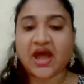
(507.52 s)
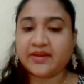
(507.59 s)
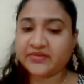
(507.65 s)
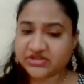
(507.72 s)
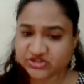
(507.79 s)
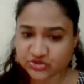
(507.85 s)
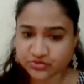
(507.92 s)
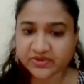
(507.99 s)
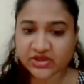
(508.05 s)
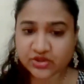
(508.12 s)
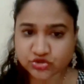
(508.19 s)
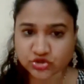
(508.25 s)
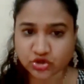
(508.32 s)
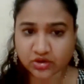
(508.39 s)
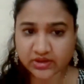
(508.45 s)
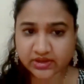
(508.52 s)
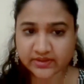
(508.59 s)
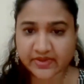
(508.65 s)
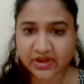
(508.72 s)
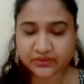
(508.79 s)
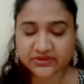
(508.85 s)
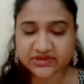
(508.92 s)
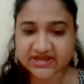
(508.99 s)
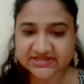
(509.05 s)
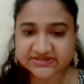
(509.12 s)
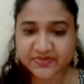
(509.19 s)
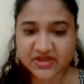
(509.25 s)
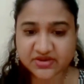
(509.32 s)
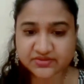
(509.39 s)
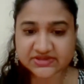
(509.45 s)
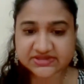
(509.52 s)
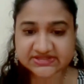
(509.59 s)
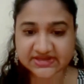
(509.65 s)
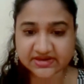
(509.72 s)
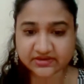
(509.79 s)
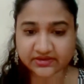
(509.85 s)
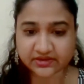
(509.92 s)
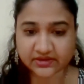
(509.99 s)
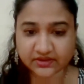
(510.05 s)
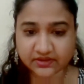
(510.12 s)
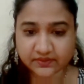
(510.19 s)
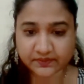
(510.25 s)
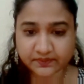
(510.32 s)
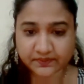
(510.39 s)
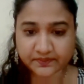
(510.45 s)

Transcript: I'm assuming you're talking about the experience center here.